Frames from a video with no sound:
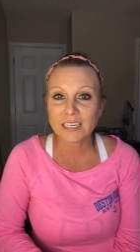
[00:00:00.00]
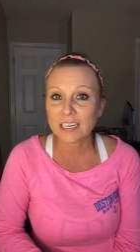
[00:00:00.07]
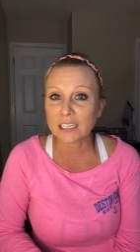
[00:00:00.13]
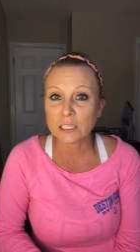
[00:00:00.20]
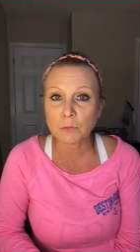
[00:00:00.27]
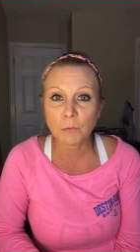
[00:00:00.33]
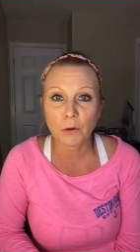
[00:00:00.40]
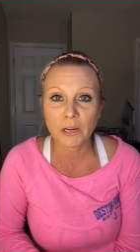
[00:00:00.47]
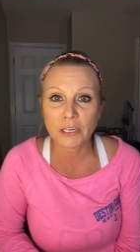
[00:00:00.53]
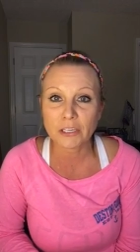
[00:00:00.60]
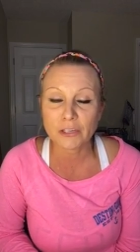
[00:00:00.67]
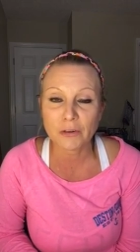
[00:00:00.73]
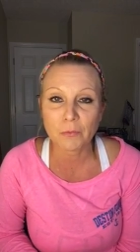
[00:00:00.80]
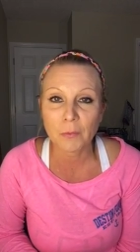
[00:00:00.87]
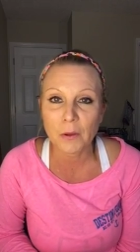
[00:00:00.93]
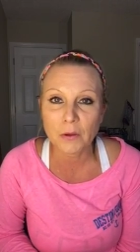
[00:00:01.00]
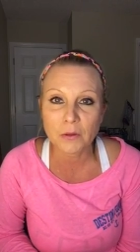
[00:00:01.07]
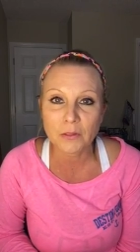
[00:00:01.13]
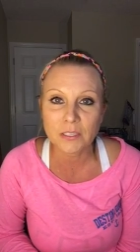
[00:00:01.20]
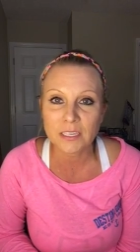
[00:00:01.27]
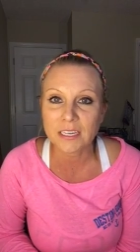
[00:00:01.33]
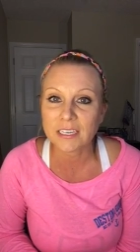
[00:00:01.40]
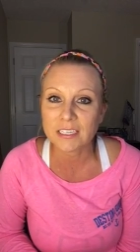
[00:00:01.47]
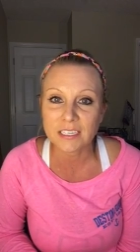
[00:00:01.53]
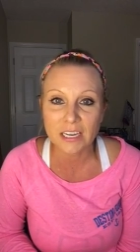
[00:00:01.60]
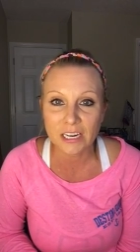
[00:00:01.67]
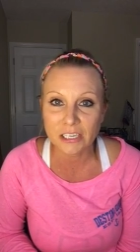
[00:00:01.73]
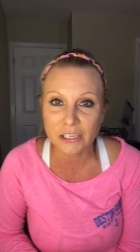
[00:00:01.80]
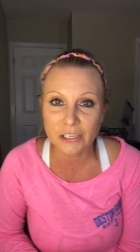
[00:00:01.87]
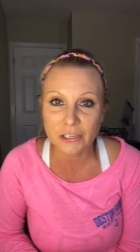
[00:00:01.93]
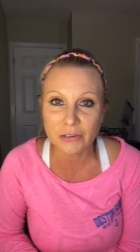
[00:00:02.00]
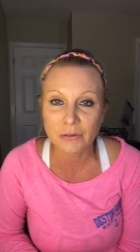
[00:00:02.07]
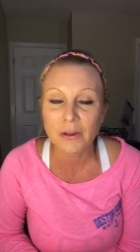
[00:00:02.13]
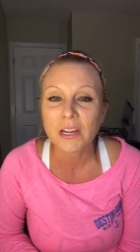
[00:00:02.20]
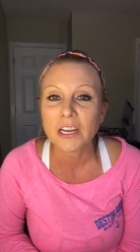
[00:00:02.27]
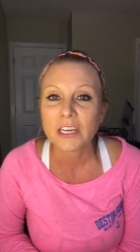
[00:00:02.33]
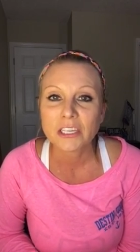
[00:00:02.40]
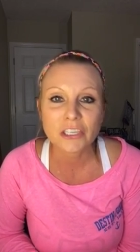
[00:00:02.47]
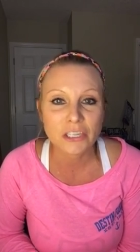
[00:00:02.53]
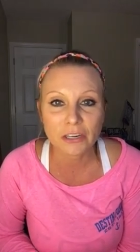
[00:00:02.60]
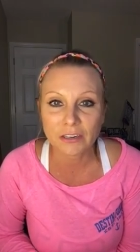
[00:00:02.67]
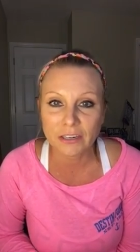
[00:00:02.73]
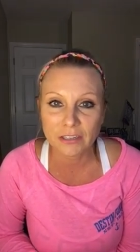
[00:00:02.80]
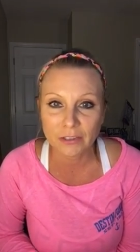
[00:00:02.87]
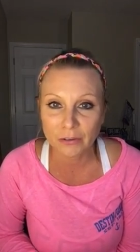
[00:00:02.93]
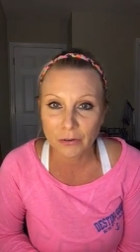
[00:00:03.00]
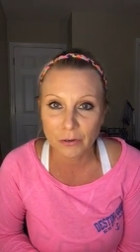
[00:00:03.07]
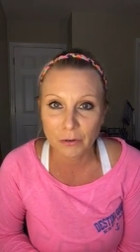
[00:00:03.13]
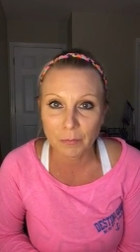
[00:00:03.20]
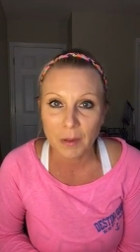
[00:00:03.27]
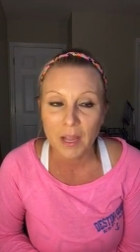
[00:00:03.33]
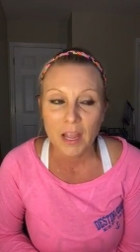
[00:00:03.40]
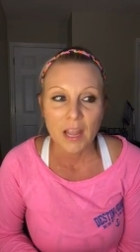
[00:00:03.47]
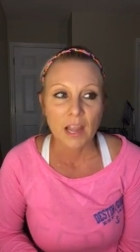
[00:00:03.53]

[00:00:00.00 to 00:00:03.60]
an inspirational post and it touches you, share it in the group.